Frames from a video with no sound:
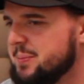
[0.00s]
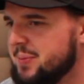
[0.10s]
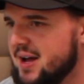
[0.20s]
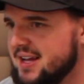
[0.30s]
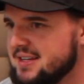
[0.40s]

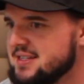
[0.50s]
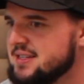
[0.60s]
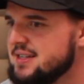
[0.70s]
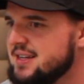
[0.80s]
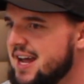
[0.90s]
But
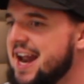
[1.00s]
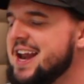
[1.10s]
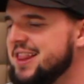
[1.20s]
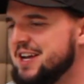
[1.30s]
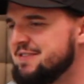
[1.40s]
and I
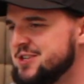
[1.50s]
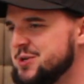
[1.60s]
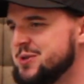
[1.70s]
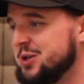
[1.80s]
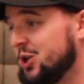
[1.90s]
didn't love
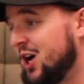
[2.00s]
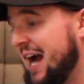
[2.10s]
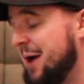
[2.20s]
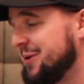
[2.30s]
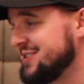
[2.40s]
too the long
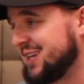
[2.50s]
hours.